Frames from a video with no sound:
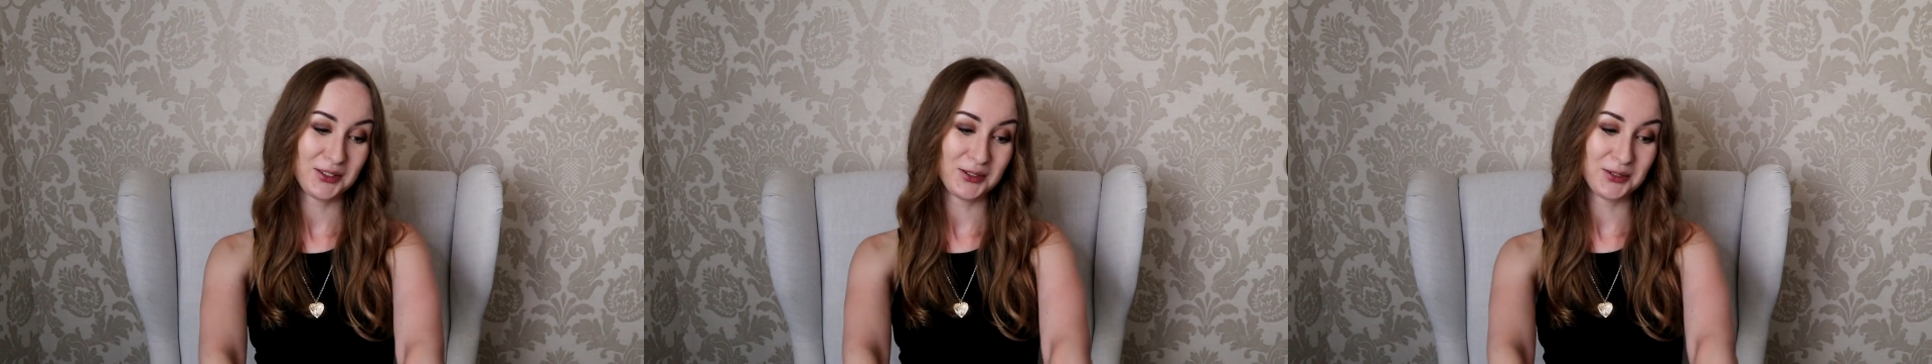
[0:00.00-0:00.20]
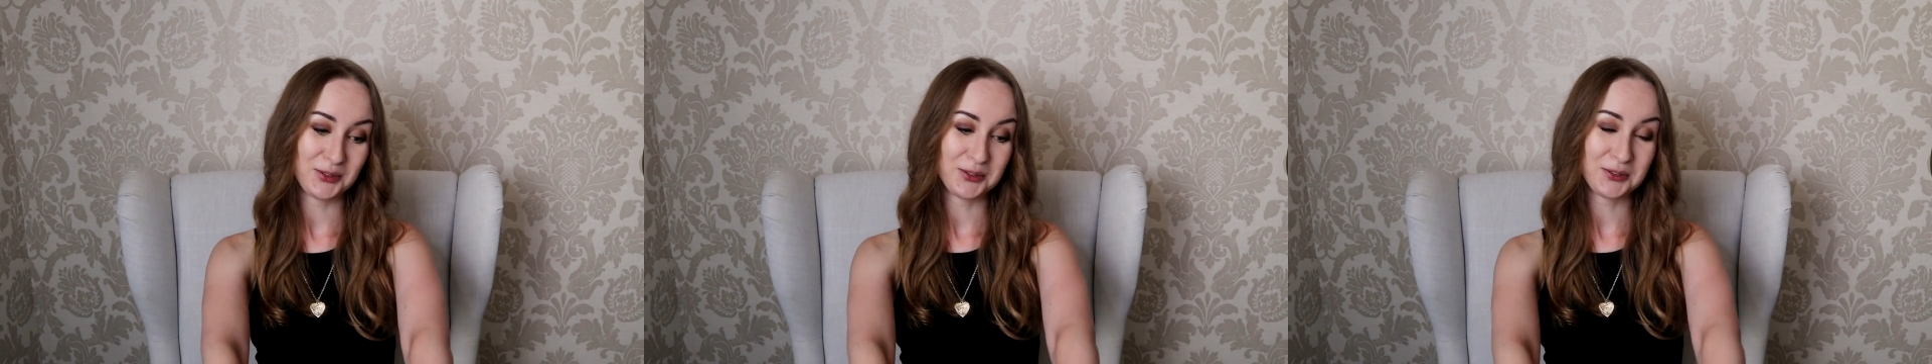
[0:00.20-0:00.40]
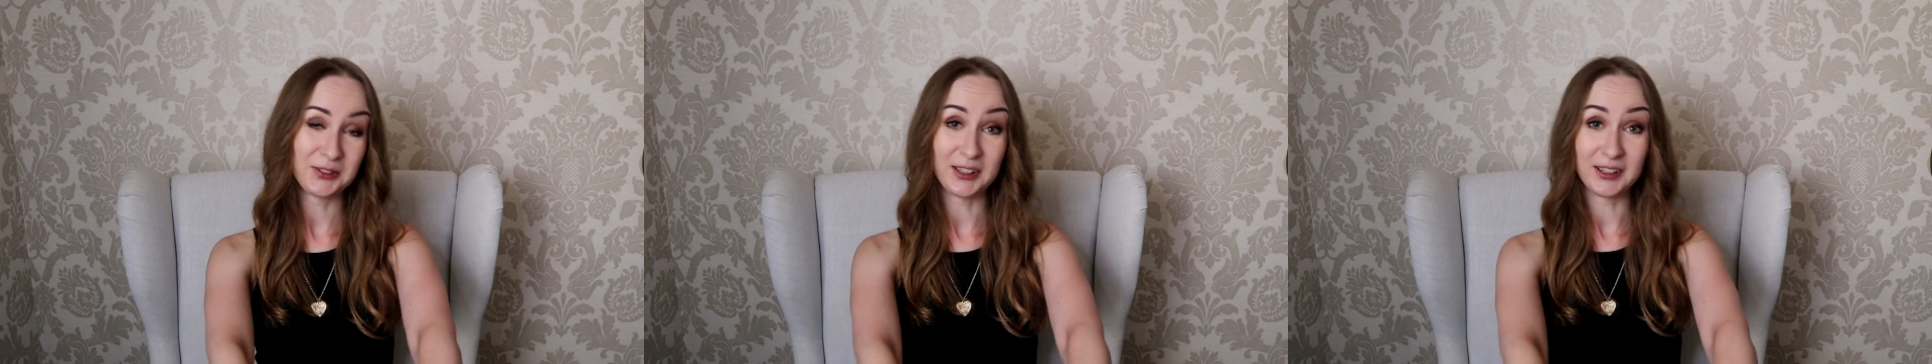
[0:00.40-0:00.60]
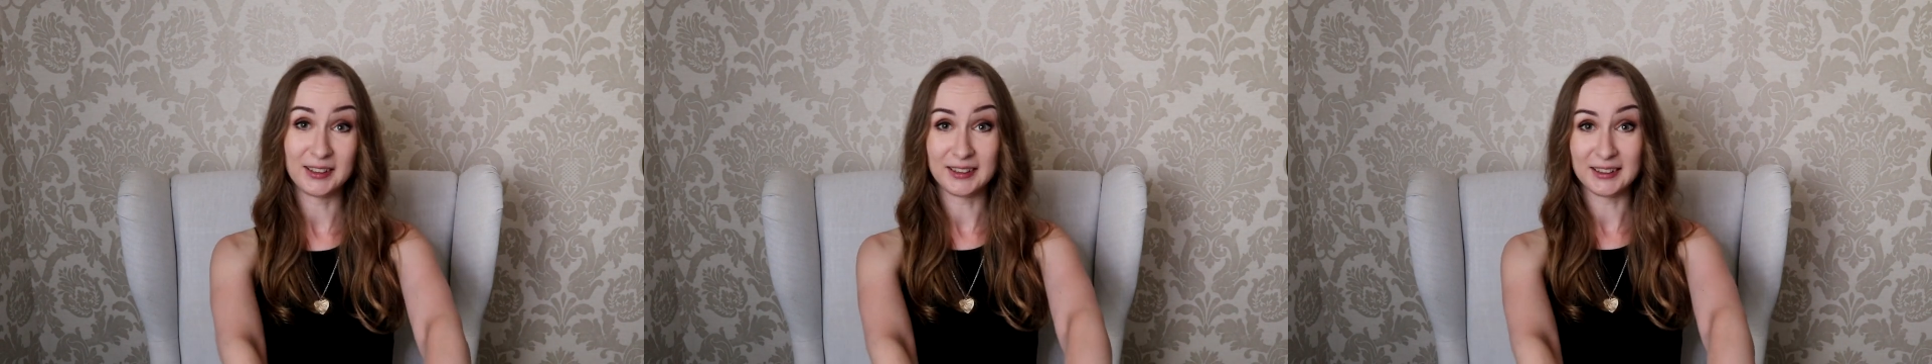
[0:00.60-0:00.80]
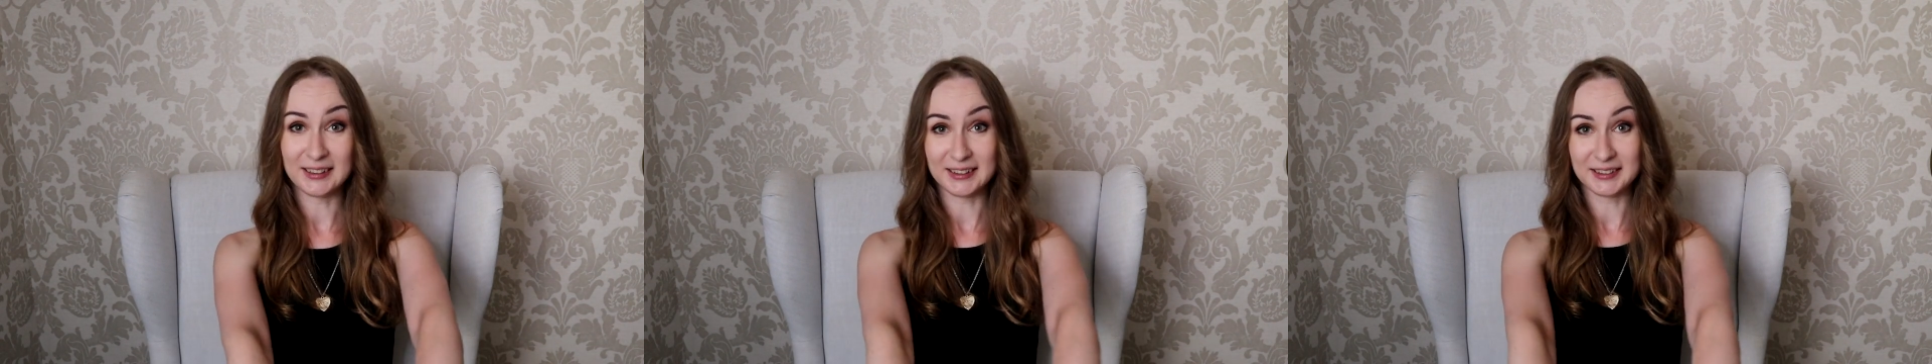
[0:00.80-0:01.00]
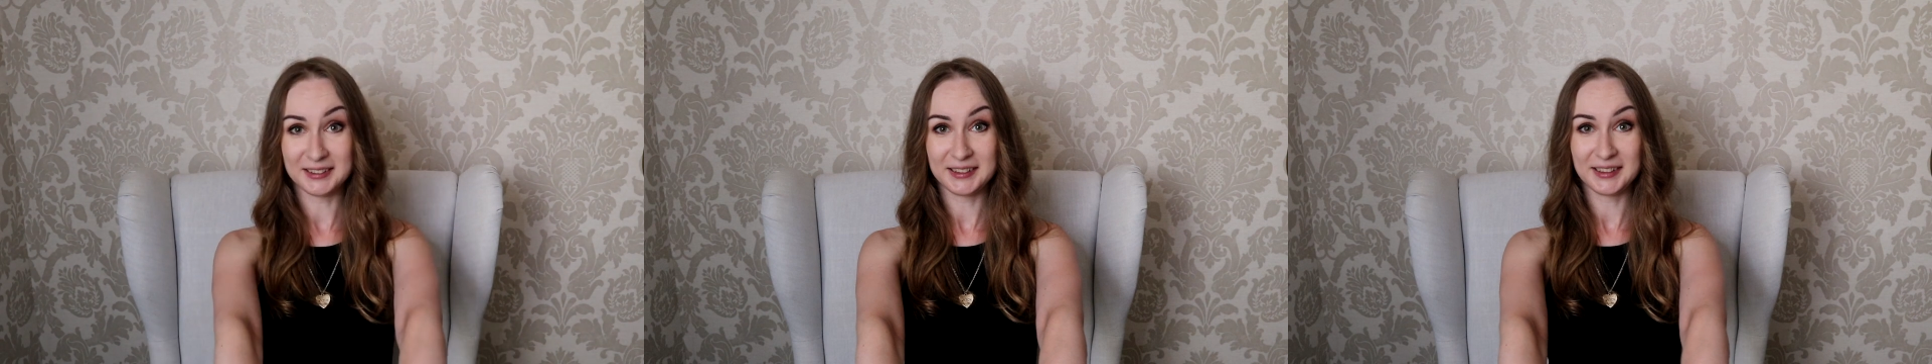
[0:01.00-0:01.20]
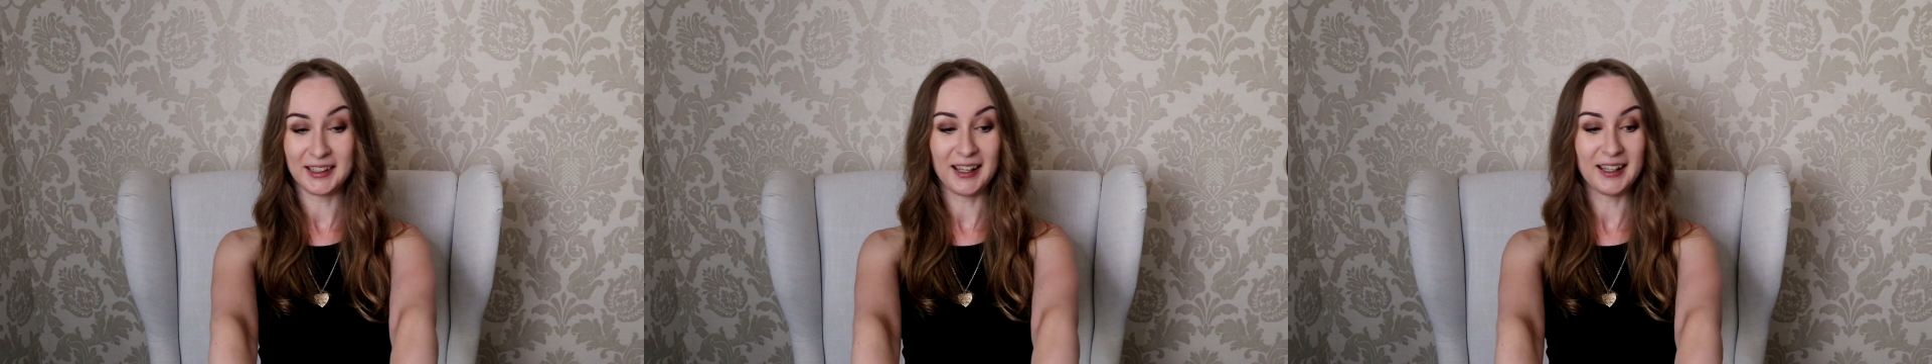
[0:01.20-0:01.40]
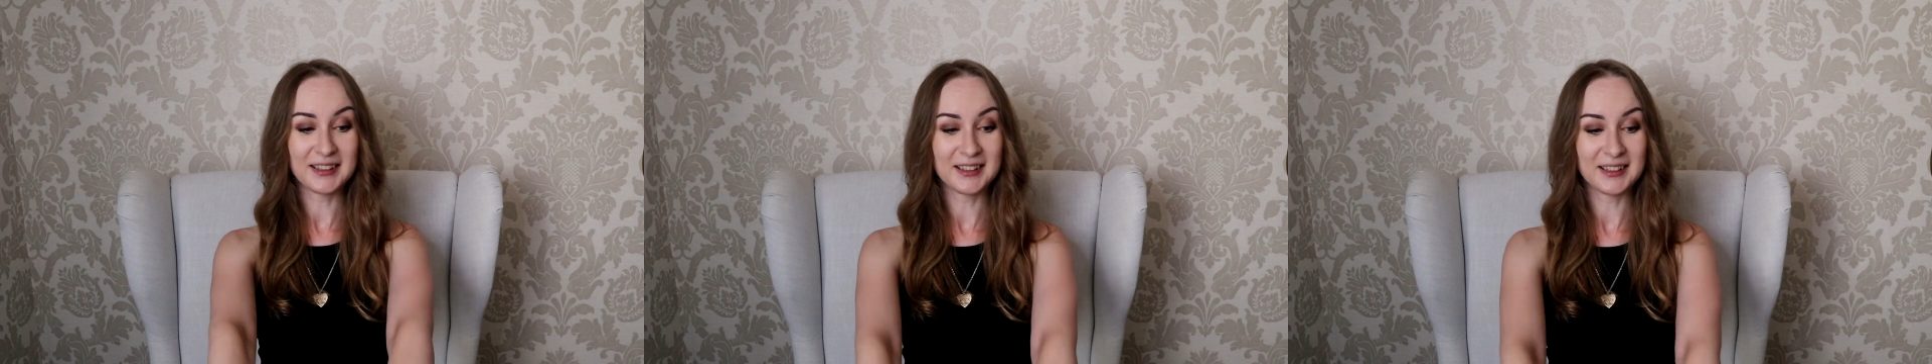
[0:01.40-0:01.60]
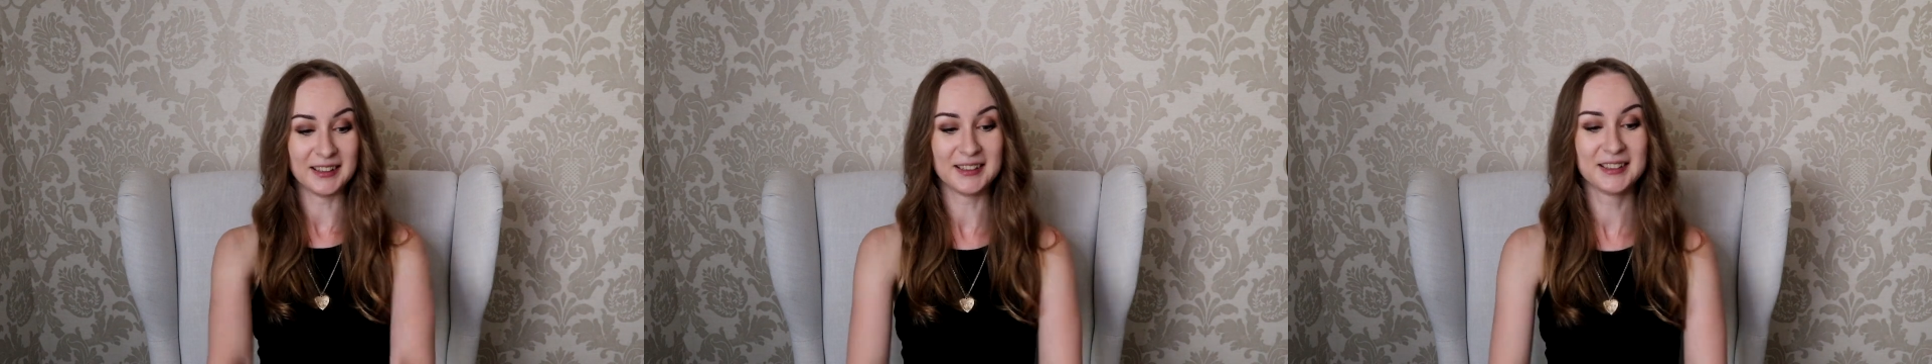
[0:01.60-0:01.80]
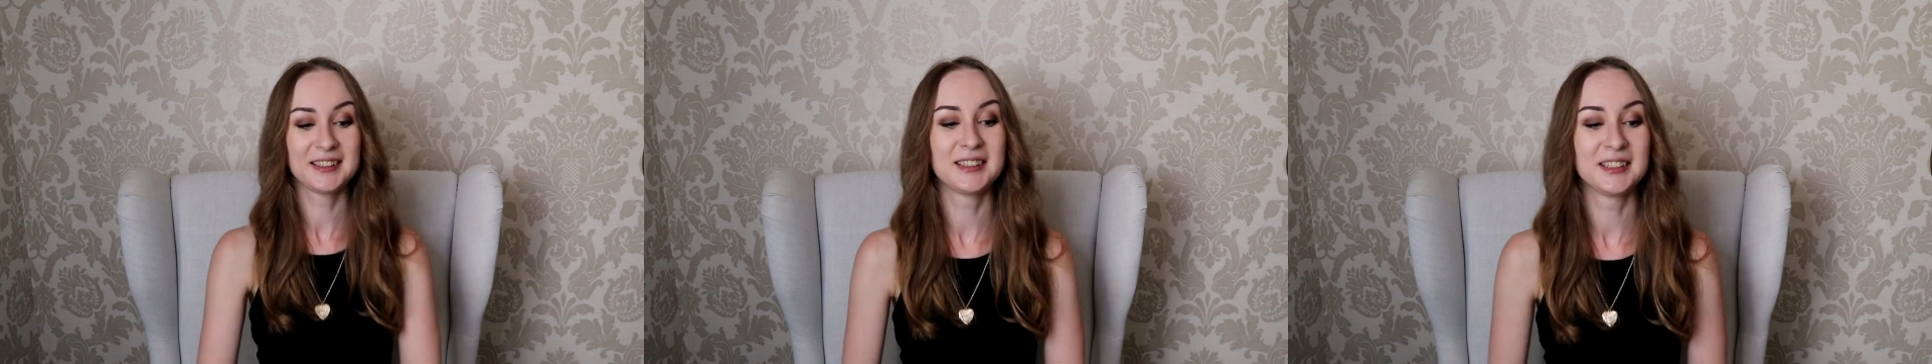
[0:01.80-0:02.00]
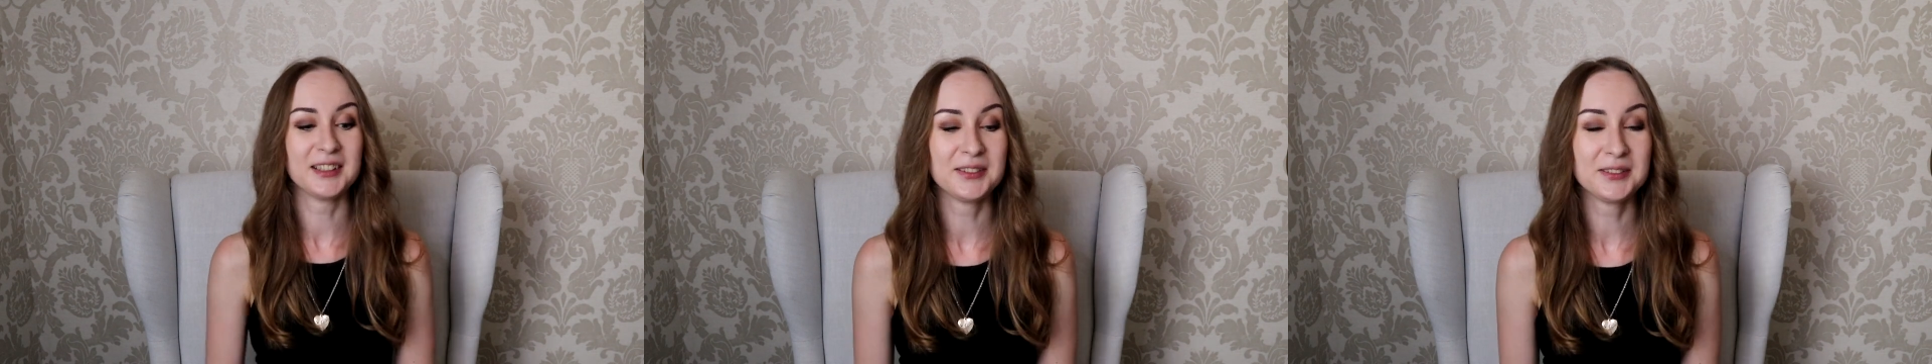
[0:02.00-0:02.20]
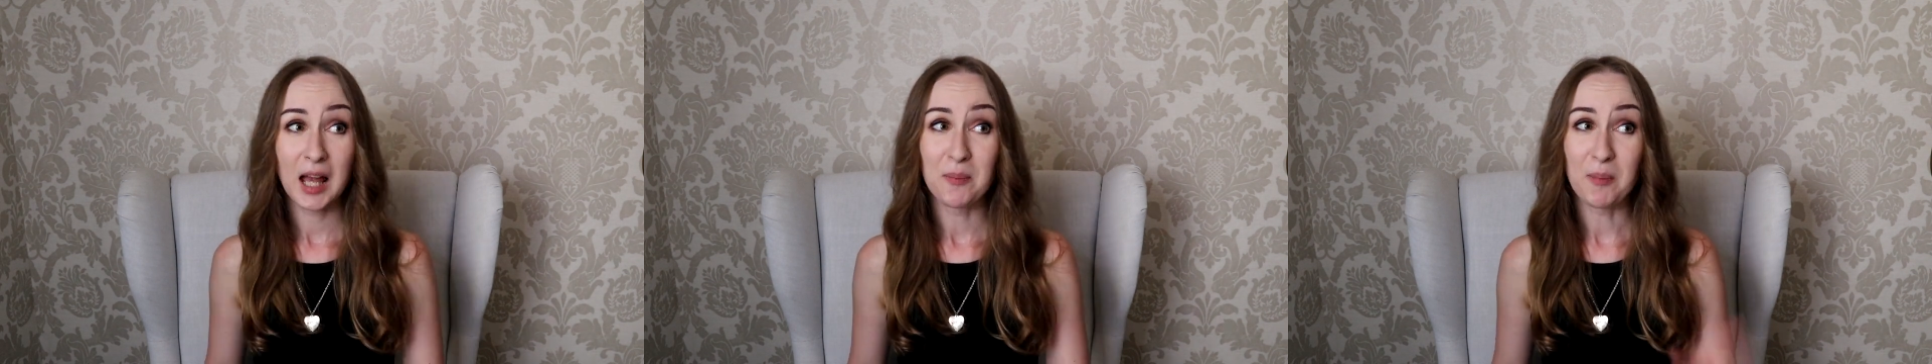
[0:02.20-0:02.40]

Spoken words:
to finally get this stuff.